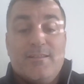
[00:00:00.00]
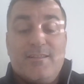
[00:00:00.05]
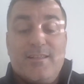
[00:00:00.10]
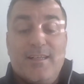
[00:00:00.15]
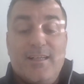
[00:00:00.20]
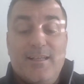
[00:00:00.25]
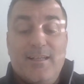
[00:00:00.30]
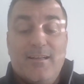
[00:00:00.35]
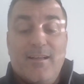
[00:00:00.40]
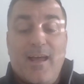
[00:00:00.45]

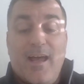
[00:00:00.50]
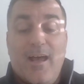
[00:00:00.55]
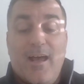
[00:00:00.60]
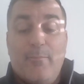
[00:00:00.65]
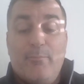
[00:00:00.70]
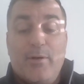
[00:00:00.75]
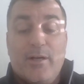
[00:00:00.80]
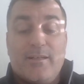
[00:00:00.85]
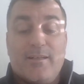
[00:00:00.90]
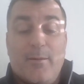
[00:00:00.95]
CeeDee
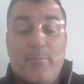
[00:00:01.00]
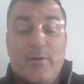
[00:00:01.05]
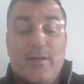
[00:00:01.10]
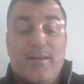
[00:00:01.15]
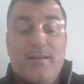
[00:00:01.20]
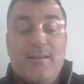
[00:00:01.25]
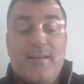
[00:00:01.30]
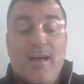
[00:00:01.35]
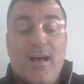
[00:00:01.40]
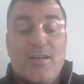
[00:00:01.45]
Lamb picked up a
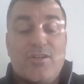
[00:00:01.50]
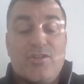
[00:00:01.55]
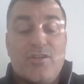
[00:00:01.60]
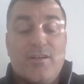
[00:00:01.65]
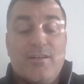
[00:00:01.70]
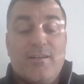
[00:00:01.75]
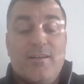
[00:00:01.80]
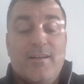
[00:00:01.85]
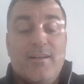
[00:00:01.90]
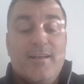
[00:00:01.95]

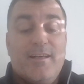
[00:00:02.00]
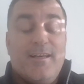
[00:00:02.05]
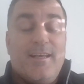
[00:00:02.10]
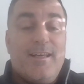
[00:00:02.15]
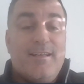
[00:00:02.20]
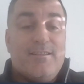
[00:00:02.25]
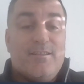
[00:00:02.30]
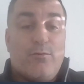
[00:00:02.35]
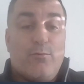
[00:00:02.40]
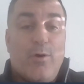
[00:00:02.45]
concussion.
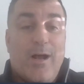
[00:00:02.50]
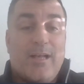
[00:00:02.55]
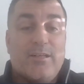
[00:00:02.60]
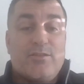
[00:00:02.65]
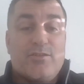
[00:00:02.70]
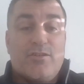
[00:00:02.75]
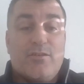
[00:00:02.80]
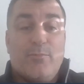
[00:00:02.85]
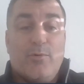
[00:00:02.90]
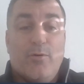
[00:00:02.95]
He's
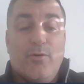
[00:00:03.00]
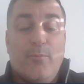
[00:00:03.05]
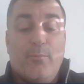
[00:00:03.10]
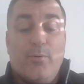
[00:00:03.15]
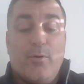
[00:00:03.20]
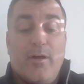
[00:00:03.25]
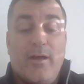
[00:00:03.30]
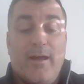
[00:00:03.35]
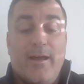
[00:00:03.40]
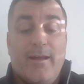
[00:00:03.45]
questionable to
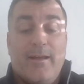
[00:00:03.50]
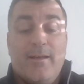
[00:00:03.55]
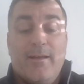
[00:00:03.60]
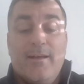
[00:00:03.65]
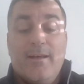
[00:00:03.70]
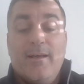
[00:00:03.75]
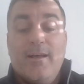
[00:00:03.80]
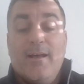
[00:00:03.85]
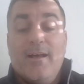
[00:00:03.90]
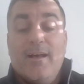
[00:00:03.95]
play.
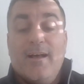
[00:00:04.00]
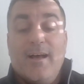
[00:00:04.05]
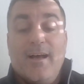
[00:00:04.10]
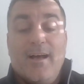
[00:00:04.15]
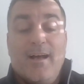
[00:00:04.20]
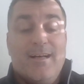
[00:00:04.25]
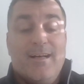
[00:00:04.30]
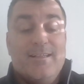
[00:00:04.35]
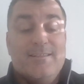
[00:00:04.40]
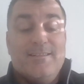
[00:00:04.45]

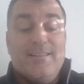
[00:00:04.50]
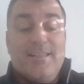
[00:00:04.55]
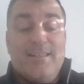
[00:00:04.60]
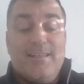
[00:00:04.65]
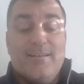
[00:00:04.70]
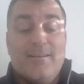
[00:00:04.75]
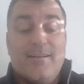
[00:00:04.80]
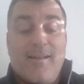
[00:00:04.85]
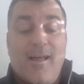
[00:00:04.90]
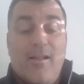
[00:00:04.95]

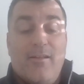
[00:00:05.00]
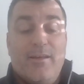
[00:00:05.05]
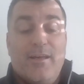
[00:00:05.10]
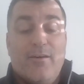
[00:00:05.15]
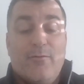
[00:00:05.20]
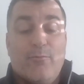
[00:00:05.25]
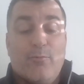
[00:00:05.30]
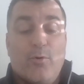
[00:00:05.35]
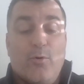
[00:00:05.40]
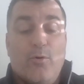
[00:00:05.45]
Ezekiel
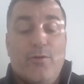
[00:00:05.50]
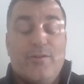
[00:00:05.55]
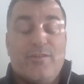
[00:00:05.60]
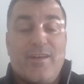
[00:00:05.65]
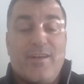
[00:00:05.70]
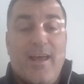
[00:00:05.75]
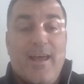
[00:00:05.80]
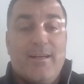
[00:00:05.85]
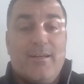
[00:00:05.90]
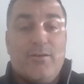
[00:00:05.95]
Elliott rolled his
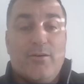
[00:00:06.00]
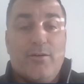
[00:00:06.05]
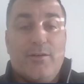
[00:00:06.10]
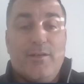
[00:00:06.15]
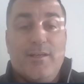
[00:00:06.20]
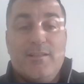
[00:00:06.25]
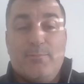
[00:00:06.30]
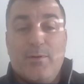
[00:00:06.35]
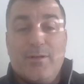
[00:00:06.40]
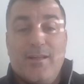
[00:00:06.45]
ankle.
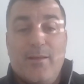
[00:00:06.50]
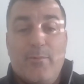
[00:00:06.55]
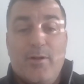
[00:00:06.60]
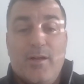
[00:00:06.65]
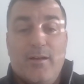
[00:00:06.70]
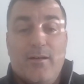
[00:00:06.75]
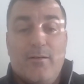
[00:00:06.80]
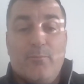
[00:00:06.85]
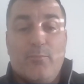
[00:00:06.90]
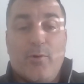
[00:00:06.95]
He's been
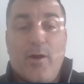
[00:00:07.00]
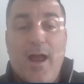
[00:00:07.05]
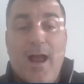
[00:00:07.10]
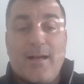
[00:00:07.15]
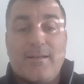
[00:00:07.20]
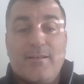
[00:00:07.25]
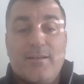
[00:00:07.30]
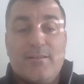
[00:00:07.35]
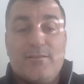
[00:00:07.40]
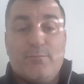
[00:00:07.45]
limited in
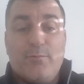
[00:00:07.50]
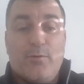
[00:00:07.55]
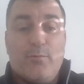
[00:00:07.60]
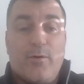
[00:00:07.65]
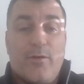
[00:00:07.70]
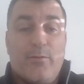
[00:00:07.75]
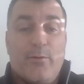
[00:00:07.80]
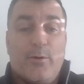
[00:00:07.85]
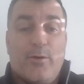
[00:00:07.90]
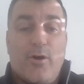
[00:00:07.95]
practice with
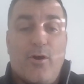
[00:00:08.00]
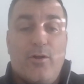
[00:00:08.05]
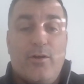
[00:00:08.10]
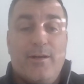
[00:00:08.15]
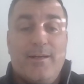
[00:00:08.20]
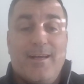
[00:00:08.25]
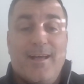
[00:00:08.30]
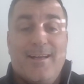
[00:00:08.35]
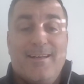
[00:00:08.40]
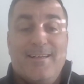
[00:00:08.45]
what they're
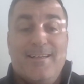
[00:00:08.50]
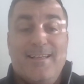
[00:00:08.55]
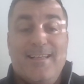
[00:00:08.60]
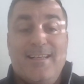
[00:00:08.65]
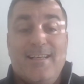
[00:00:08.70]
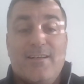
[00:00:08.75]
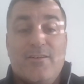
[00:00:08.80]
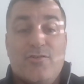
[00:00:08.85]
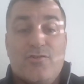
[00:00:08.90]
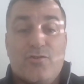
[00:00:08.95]
calling a
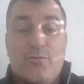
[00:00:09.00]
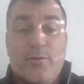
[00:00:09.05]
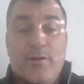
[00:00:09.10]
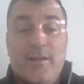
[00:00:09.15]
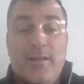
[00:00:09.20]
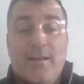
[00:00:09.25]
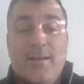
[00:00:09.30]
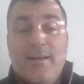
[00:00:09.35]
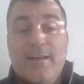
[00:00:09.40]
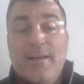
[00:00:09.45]
knee
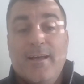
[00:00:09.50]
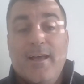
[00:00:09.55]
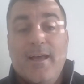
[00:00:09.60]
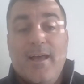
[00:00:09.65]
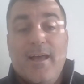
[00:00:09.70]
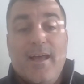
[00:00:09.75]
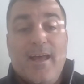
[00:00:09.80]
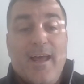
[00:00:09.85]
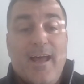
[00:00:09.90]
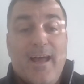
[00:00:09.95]
injury.
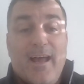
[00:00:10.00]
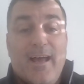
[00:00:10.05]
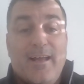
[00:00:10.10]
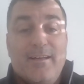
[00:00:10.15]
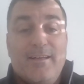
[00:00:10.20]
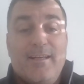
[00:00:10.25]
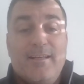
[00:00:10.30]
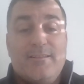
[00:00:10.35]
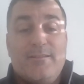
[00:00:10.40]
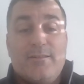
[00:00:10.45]

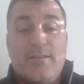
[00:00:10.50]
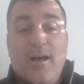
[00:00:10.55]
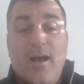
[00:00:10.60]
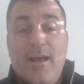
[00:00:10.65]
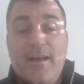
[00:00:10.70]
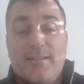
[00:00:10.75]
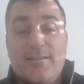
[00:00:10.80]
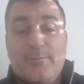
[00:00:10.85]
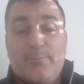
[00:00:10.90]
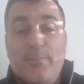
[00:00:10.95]
And
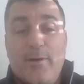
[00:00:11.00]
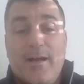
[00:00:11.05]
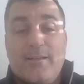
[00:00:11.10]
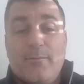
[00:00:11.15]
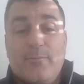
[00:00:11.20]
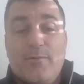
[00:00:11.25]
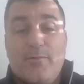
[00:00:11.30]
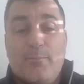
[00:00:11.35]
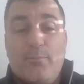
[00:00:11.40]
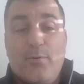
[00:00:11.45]
I expect
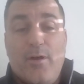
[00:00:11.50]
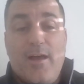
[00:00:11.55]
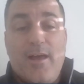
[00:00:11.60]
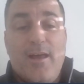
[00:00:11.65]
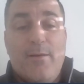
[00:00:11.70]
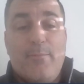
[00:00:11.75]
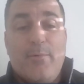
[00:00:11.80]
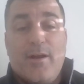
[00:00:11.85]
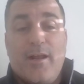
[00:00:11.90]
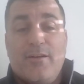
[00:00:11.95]
him to
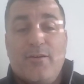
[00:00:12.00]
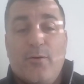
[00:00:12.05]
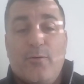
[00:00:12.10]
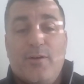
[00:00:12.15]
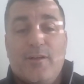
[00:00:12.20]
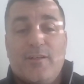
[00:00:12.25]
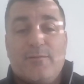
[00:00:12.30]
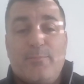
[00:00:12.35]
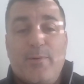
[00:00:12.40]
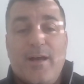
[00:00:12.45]
play, but I
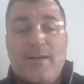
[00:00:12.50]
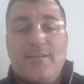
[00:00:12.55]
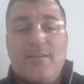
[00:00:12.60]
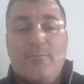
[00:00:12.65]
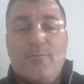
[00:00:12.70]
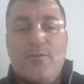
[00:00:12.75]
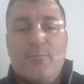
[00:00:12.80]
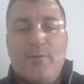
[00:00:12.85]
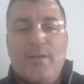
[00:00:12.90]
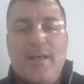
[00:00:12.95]
don't expect
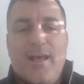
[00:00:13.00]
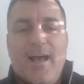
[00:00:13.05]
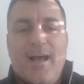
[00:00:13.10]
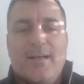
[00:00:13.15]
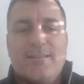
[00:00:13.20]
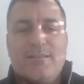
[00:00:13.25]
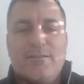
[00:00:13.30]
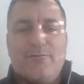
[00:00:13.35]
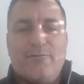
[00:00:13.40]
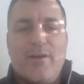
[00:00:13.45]
him to be
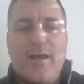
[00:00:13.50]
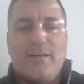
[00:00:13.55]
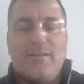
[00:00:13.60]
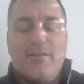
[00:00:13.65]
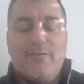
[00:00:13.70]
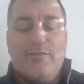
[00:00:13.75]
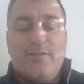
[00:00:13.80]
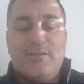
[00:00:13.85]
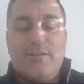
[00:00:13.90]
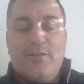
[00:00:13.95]
as
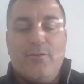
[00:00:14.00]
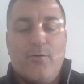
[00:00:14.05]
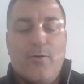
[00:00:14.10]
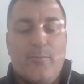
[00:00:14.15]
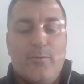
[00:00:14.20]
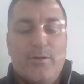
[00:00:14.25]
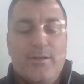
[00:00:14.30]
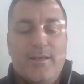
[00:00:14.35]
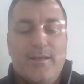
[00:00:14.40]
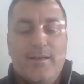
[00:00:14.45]
effective as he
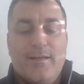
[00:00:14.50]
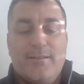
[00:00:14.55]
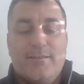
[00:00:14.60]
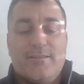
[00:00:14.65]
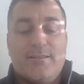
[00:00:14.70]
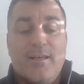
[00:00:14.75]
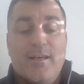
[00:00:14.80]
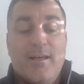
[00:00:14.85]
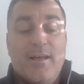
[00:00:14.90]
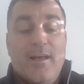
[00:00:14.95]
normally
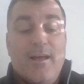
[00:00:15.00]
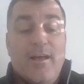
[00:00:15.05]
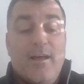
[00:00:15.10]
is.